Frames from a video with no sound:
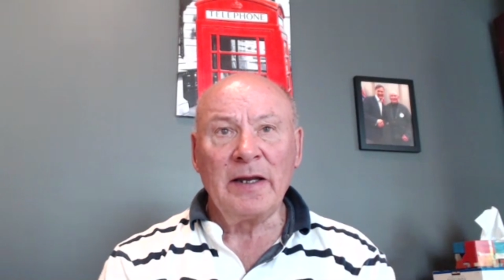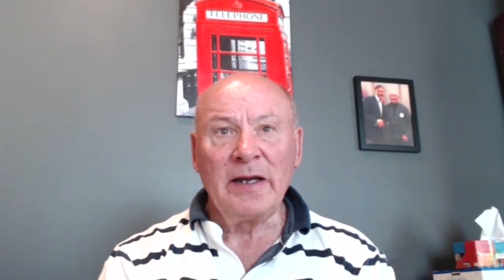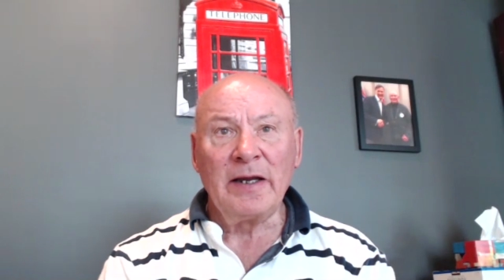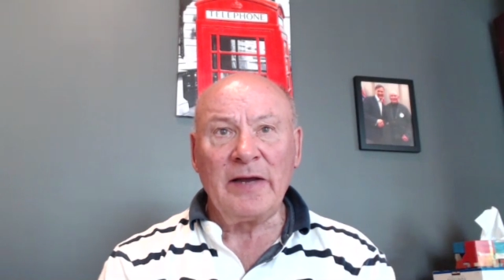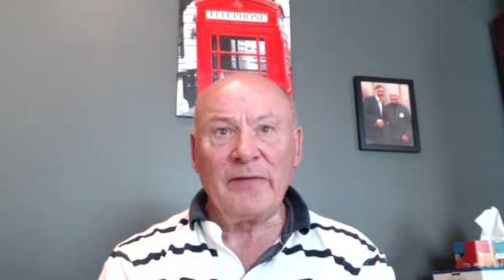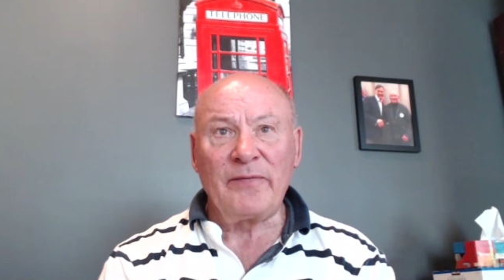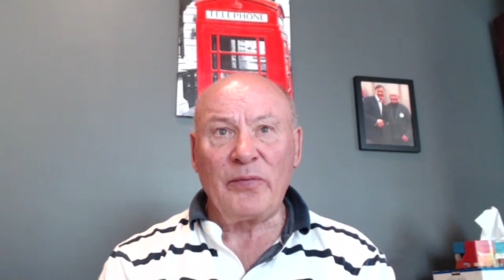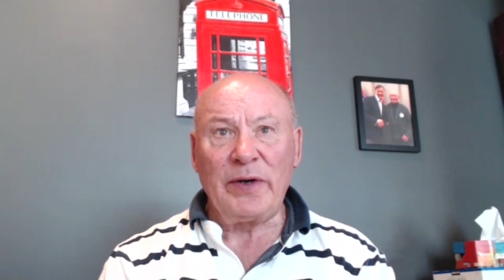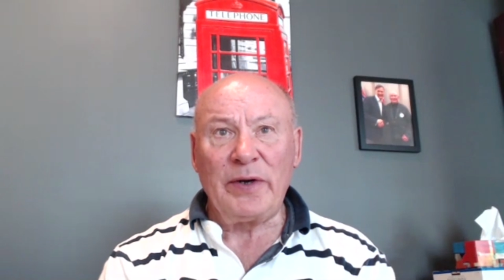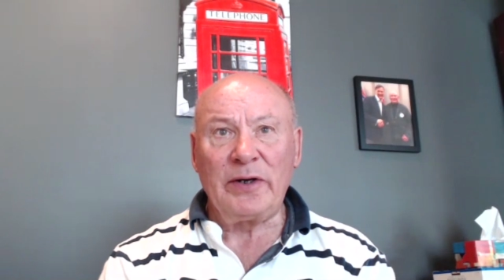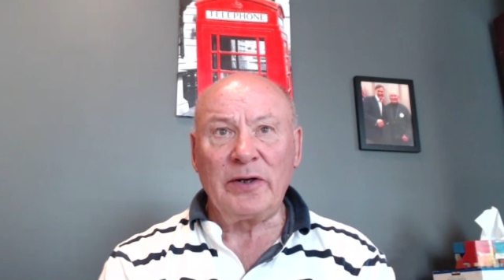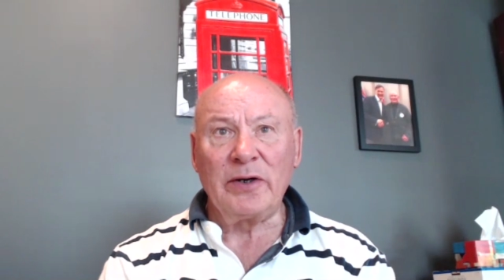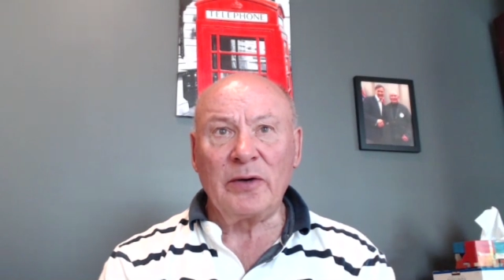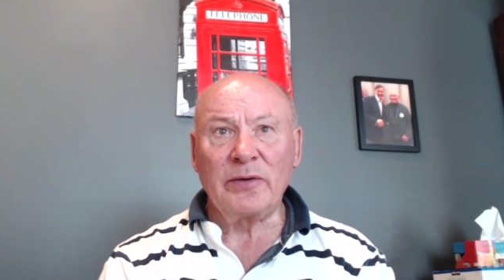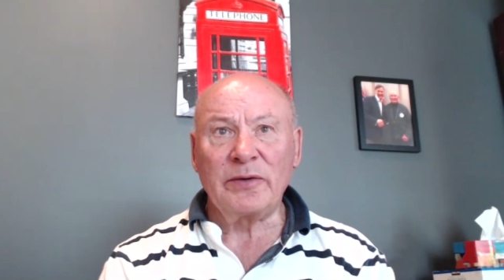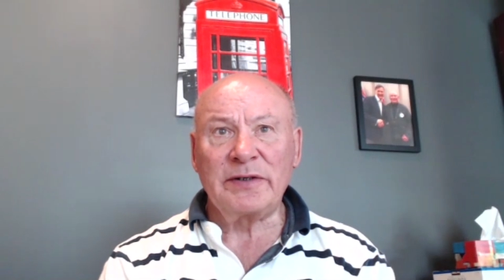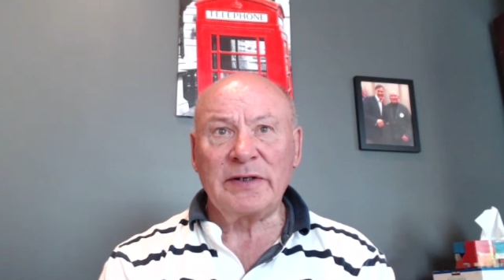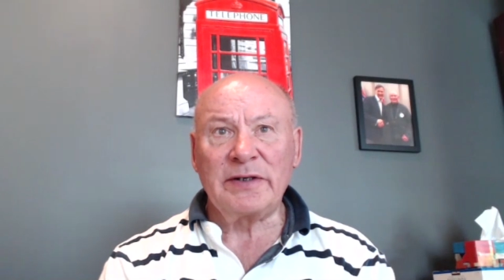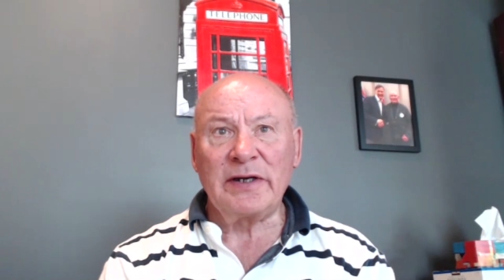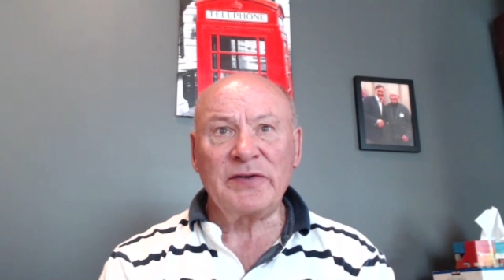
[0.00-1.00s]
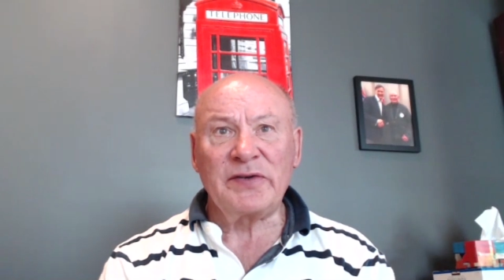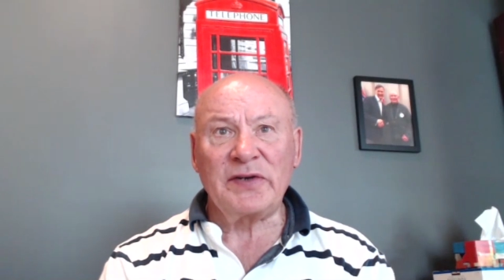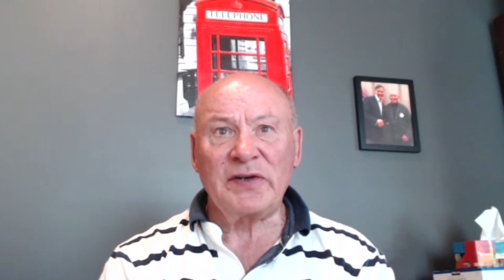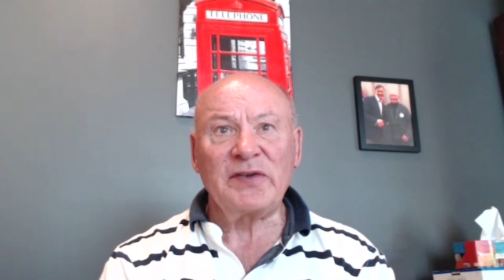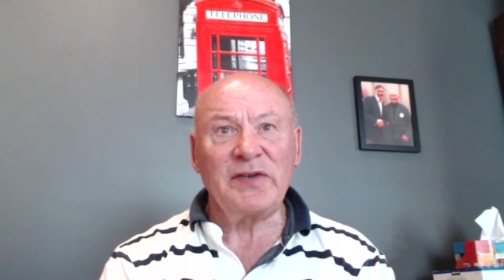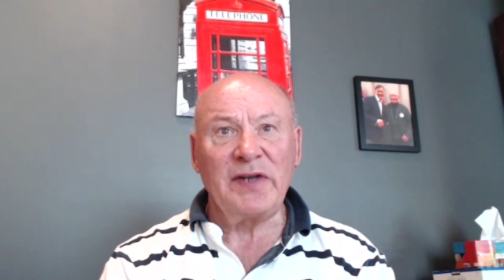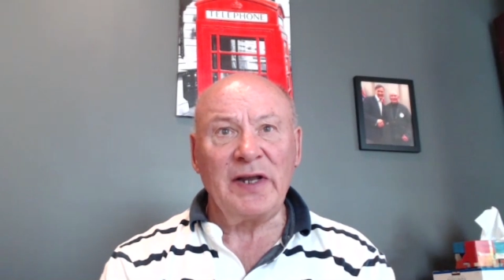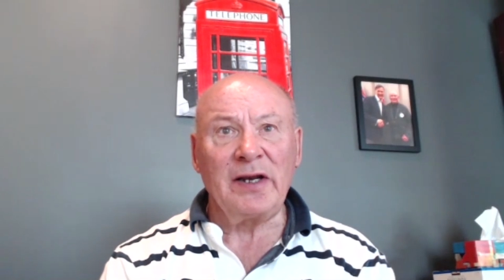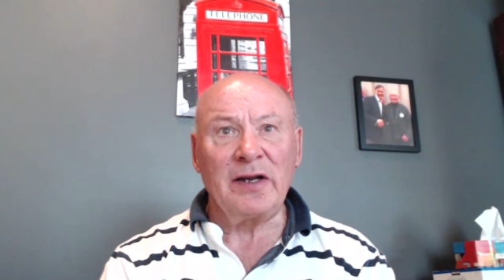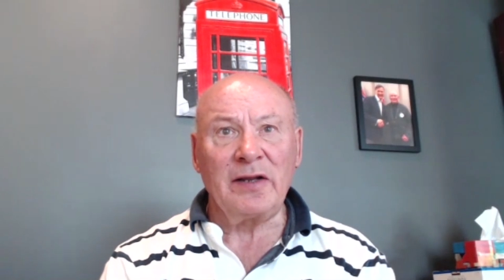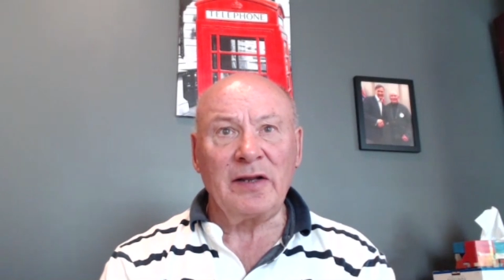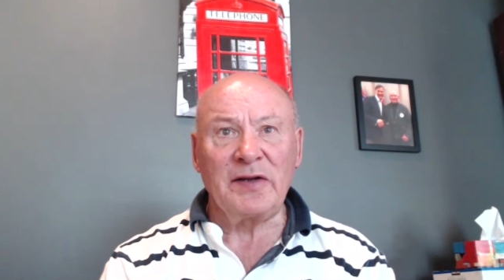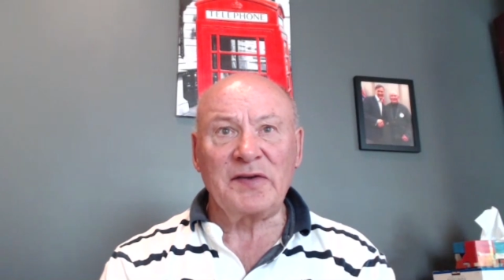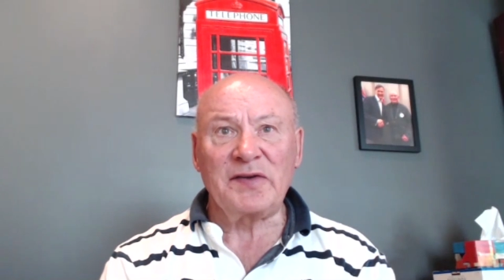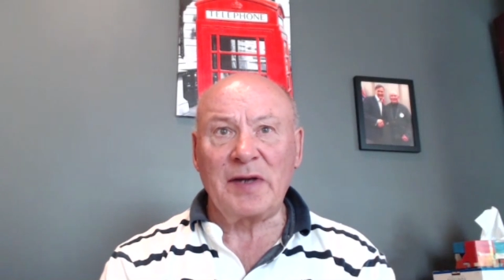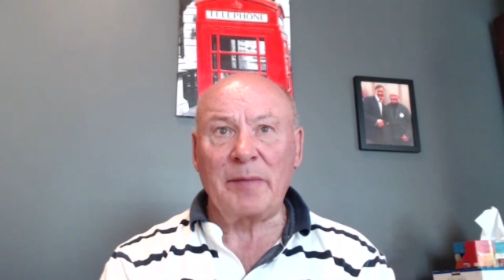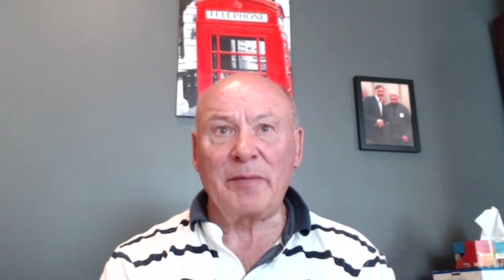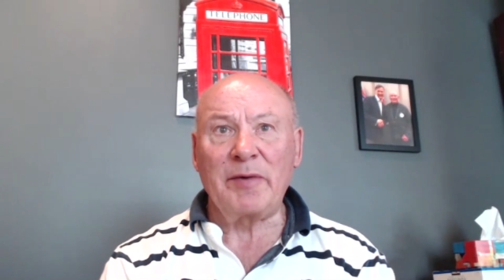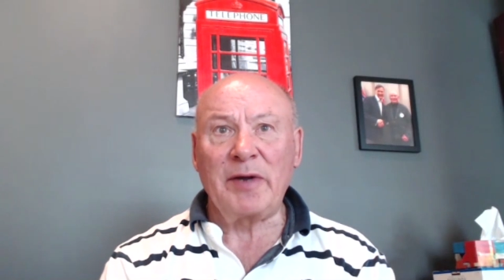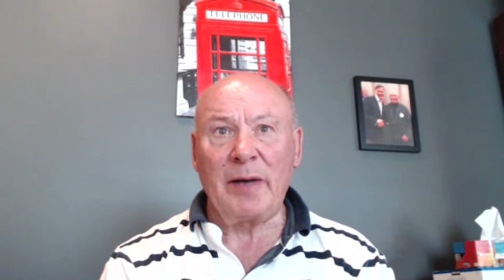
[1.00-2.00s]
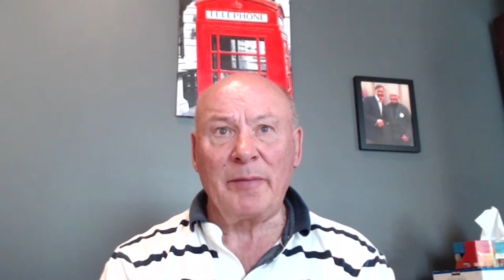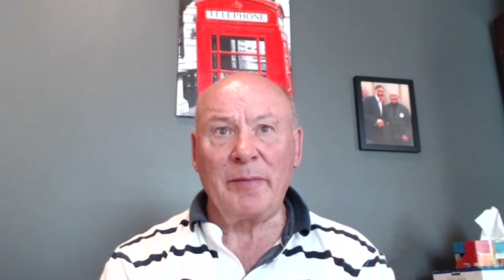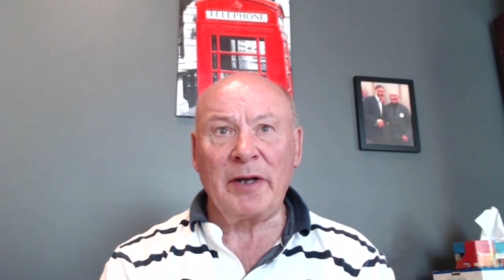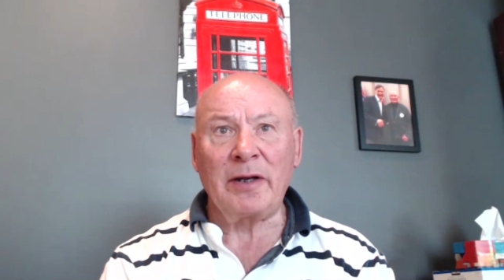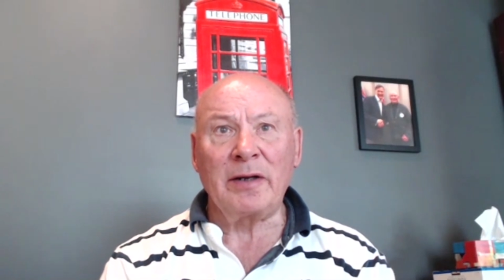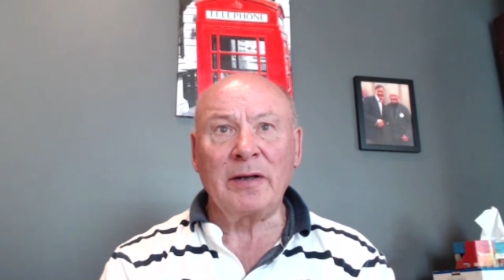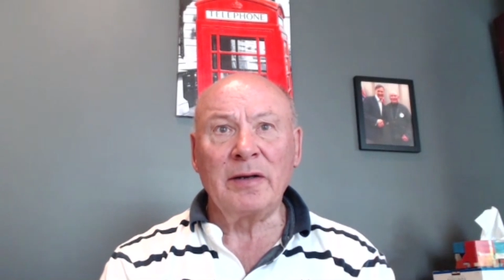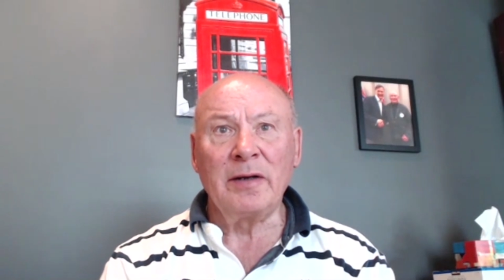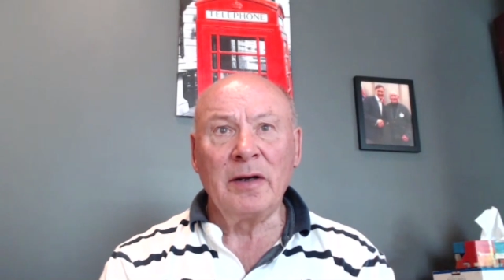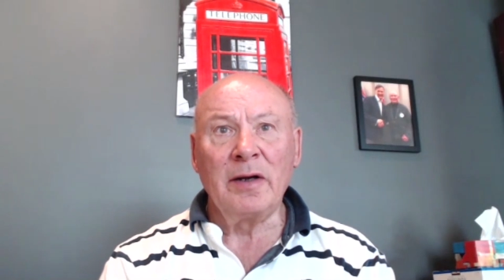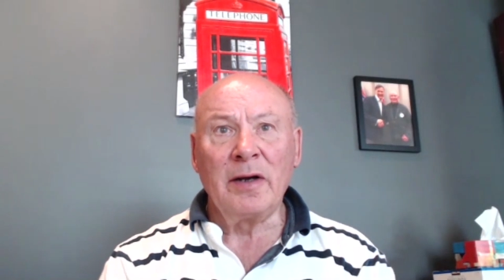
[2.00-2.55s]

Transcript: if we don't uh, succeed in this upcoming